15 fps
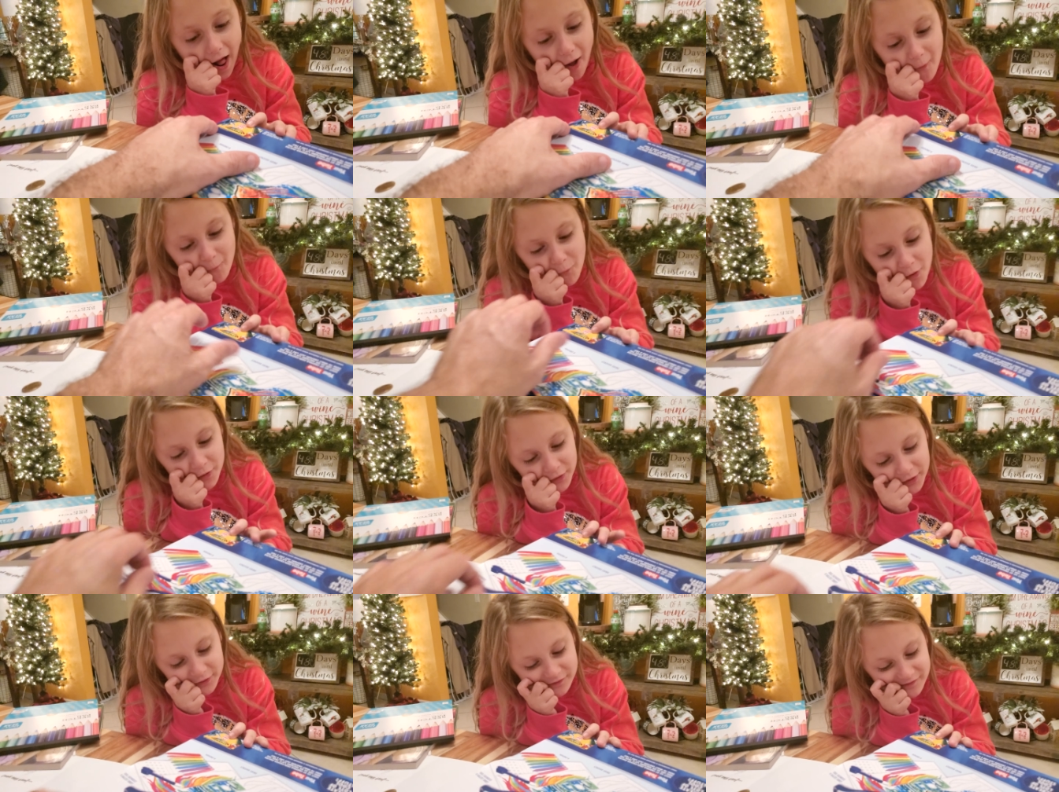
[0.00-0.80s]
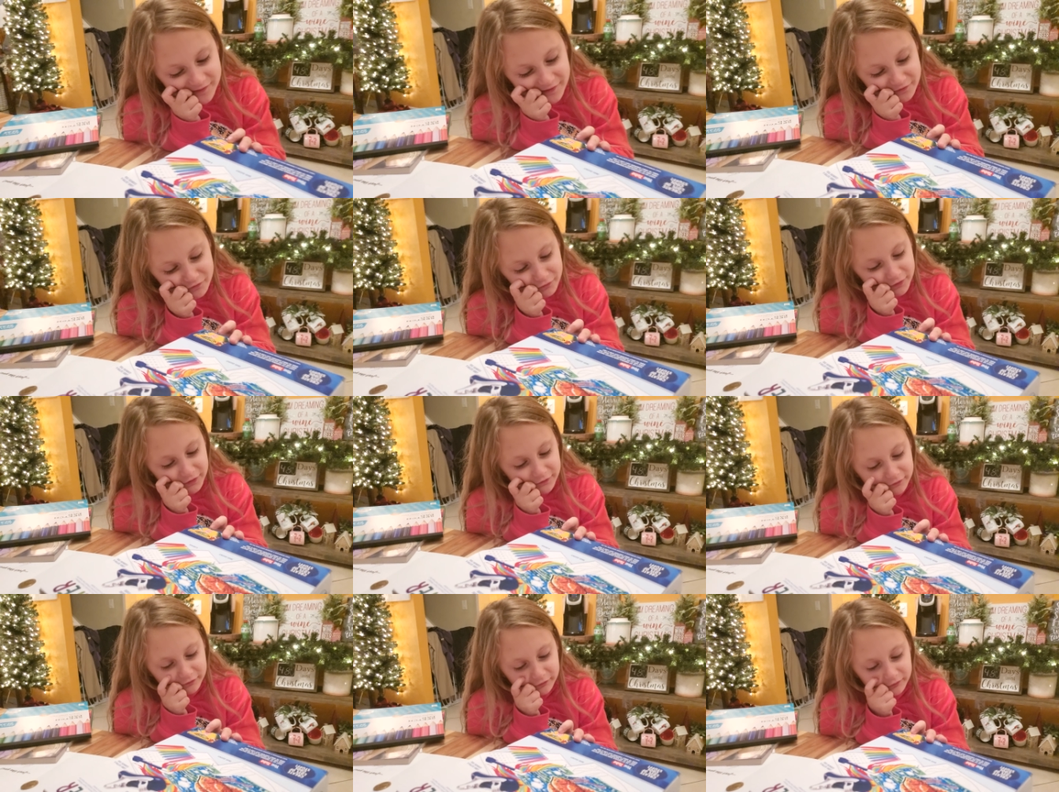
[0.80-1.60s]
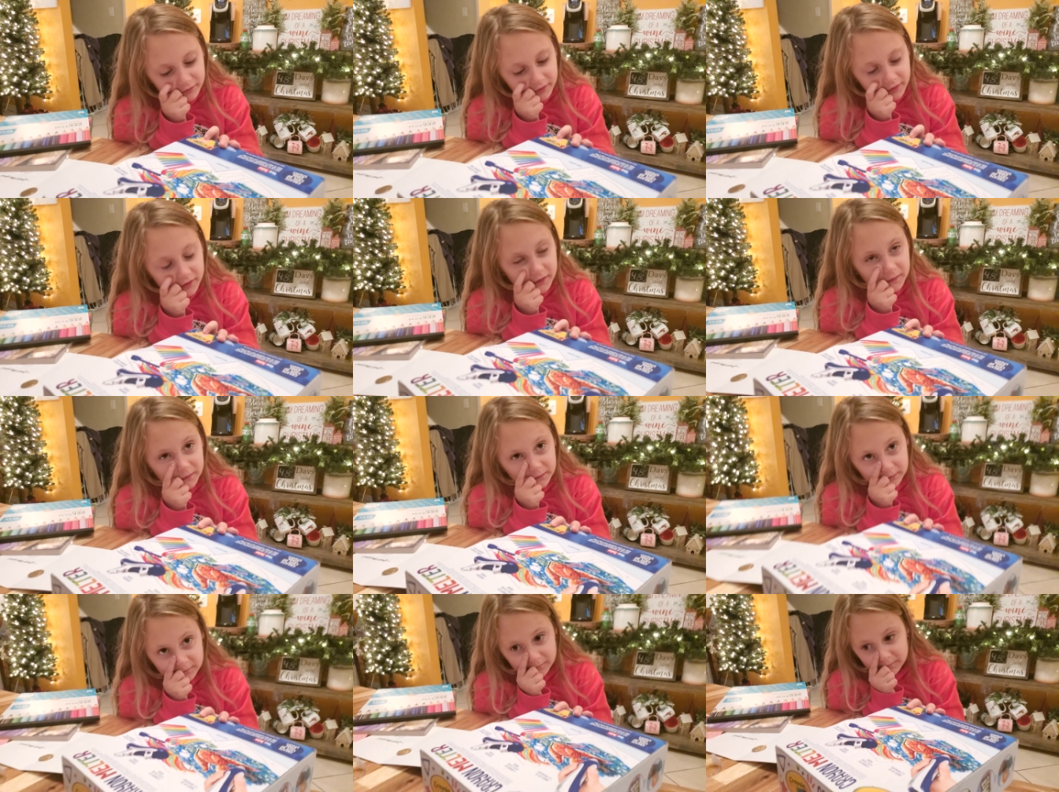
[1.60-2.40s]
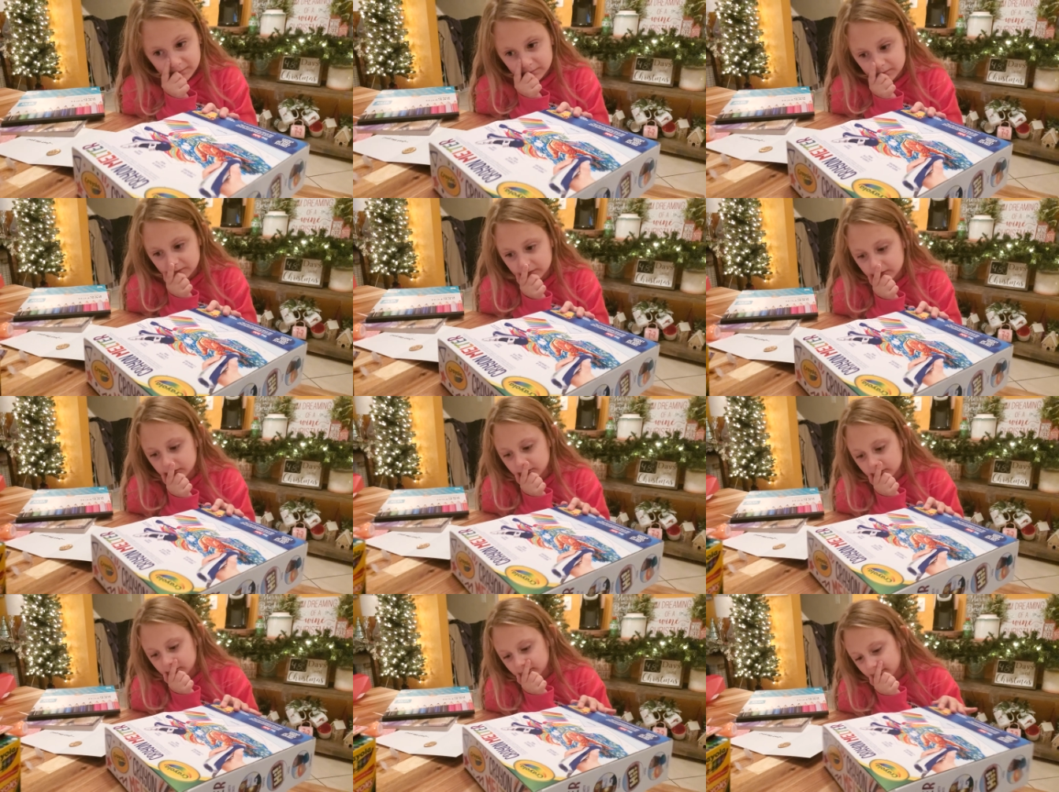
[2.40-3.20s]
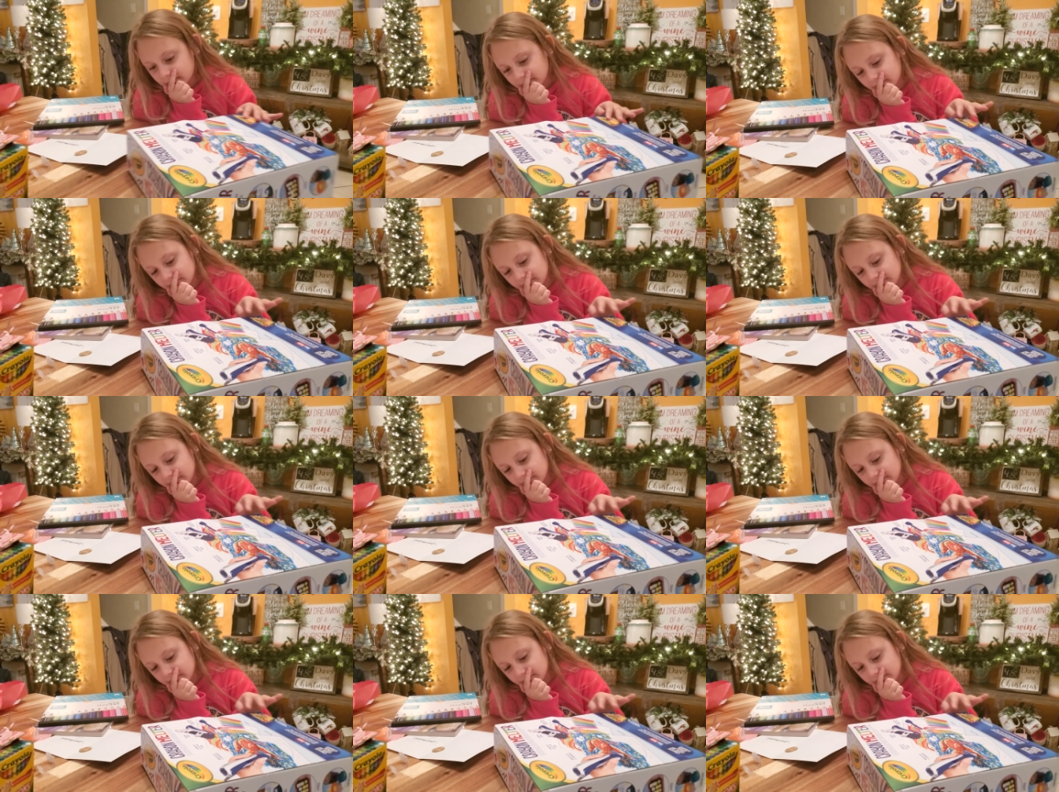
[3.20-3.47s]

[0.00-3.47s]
that. 120 grams. What do you think?